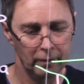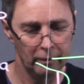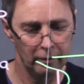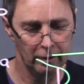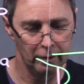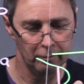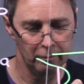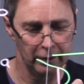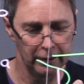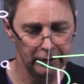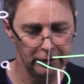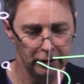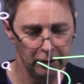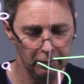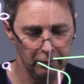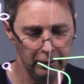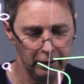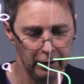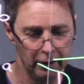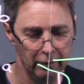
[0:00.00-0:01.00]
I match up
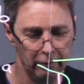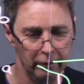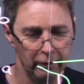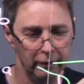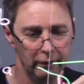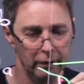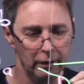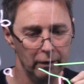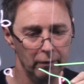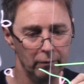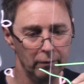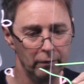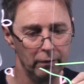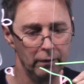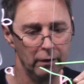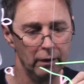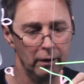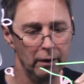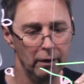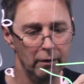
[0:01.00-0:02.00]
the area there with
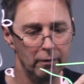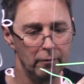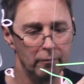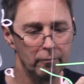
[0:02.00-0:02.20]
there.